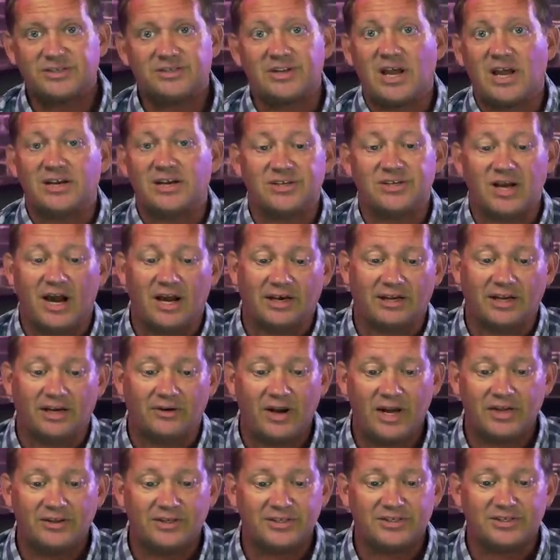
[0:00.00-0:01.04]
This is not
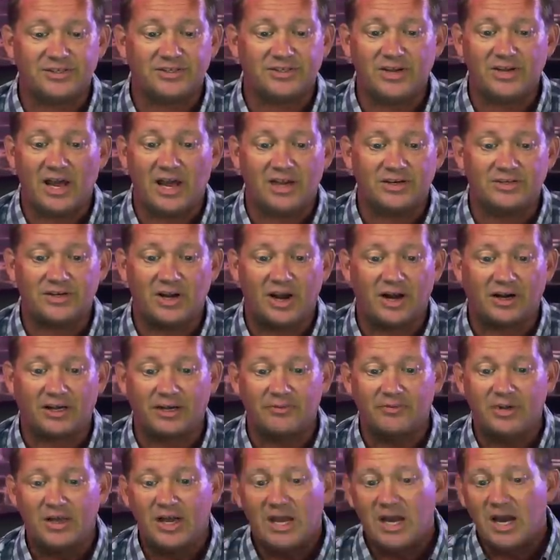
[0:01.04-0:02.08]
shocking, right? This is not
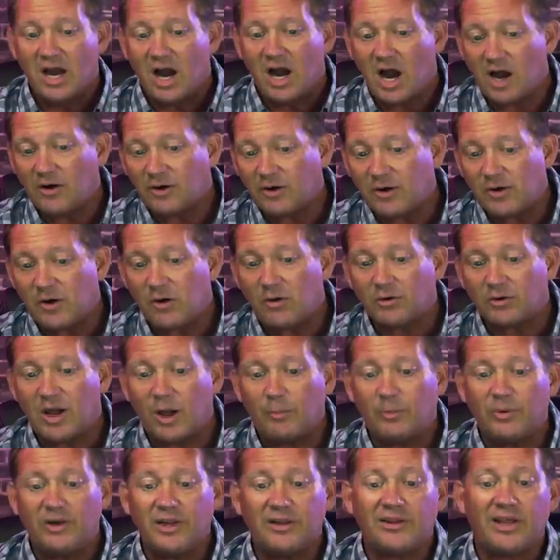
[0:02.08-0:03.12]
shocking. 100-year-old
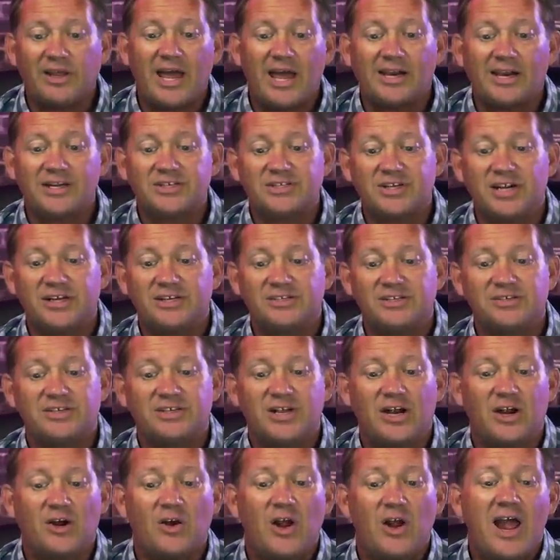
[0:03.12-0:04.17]
company that had its
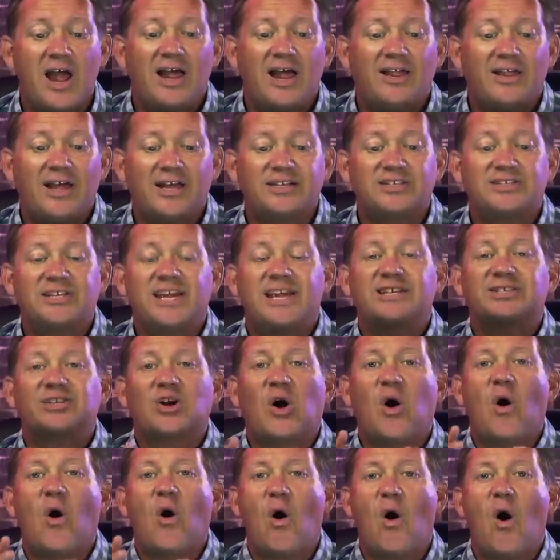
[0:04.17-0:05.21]
genesis here, that
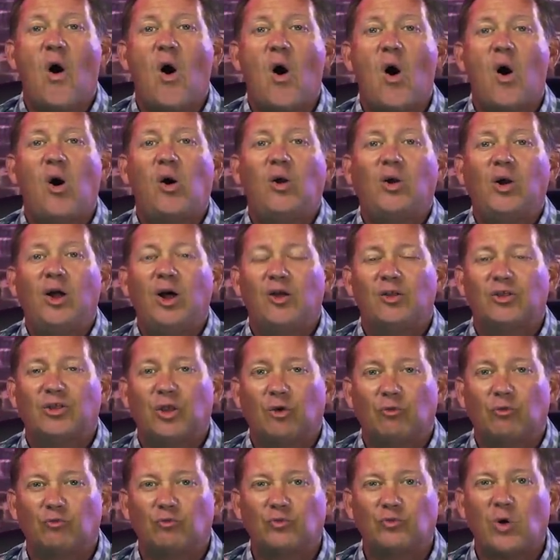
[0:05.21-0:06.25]
sends all
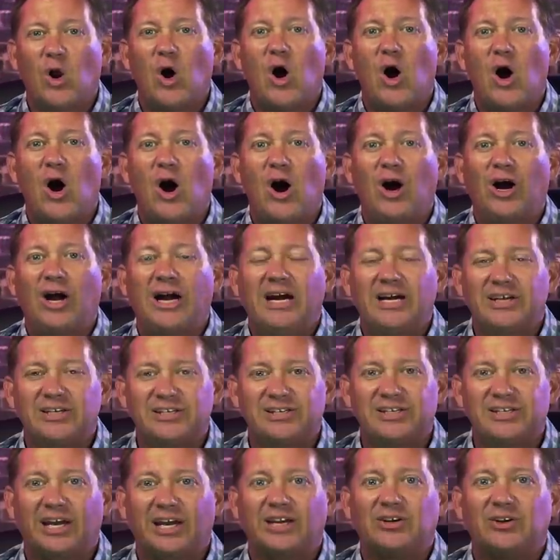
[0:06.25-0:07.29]
the wrong
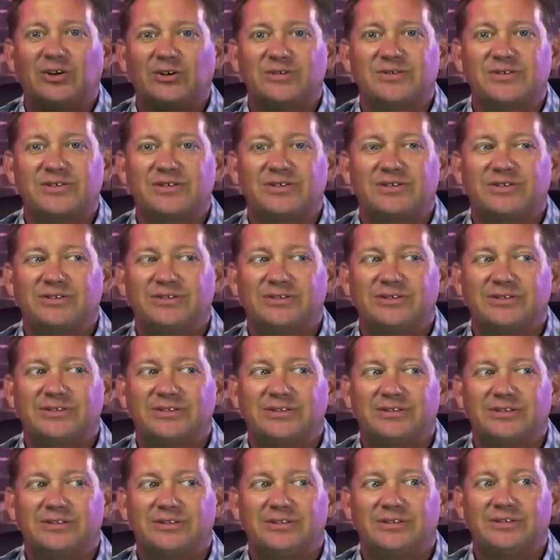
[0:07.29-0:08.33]
signals.
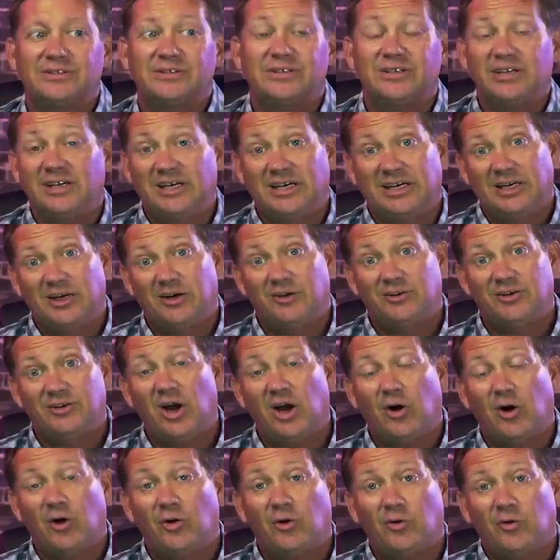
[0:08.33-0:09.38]

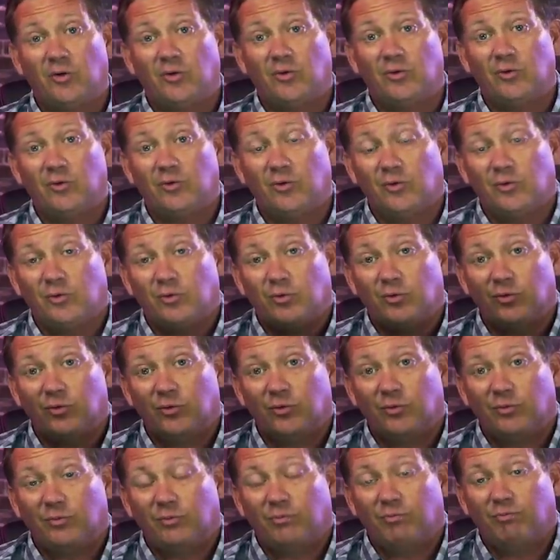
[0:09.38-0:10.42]
No,
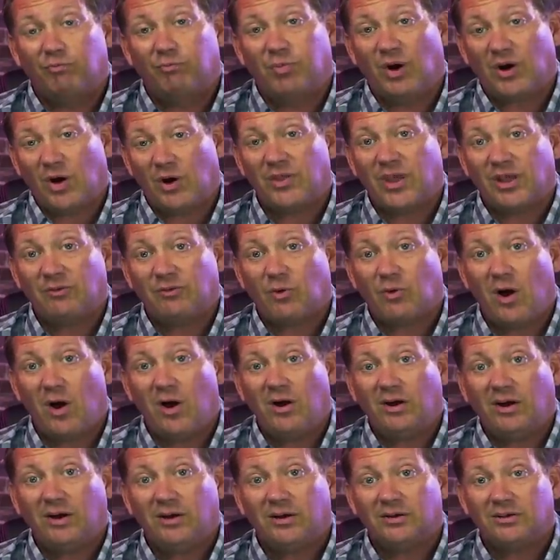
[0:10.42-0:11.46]
but are they
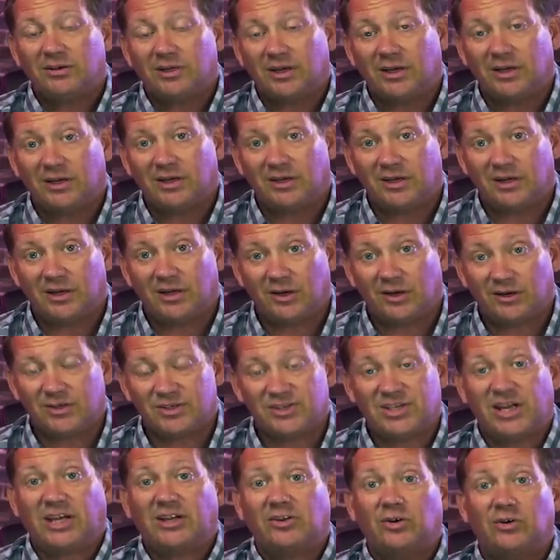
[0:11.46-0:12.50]
wrong? They're
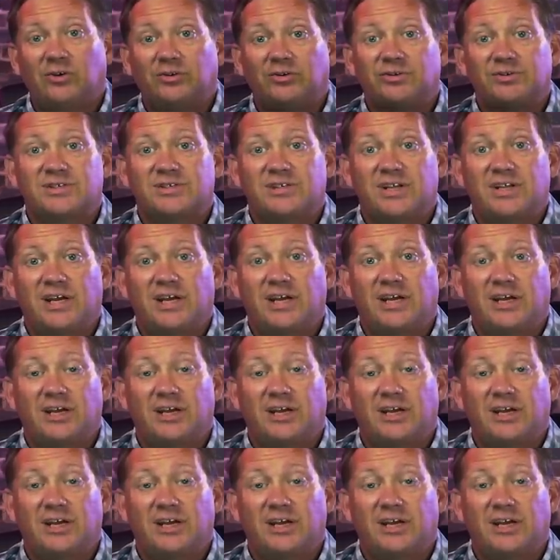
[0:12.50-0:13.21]
signals